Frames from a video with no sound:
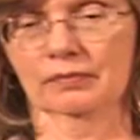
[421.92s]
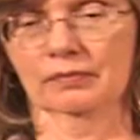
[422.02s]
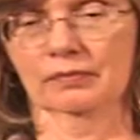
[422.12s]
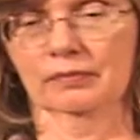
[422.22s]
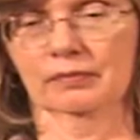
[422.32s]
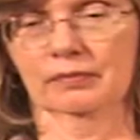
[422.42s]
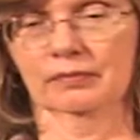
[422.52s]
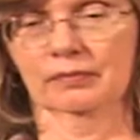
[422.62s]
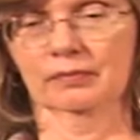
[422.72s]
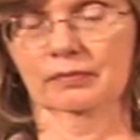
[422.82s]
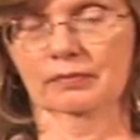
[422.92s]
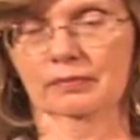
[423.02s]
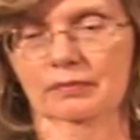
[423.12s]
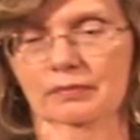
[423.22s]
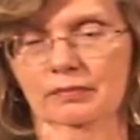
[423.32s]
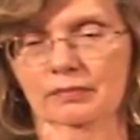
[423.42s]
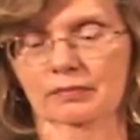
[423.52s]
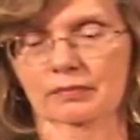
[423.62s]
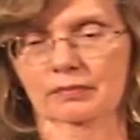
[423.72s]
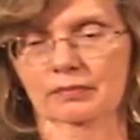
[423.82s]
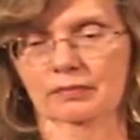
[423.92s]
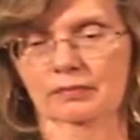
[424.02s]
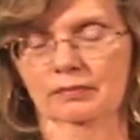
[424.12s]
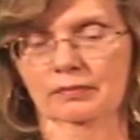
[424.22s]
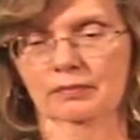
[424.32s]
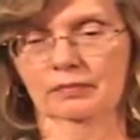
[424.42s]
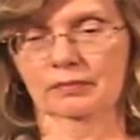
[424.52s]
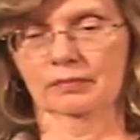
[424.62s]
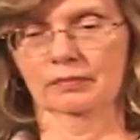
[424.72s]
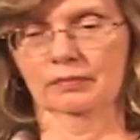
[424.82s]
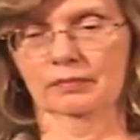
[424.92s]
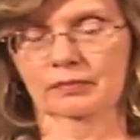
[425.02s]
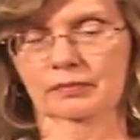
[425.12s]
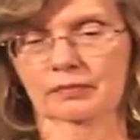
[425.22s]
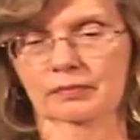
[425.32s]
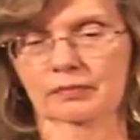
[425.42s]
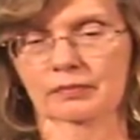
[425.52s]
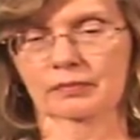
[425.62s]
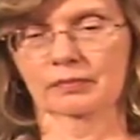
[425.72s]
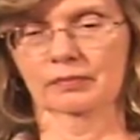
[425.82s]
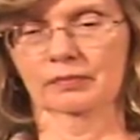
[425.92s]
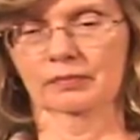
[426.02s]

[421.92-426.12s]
No words are spoken by the person on screen.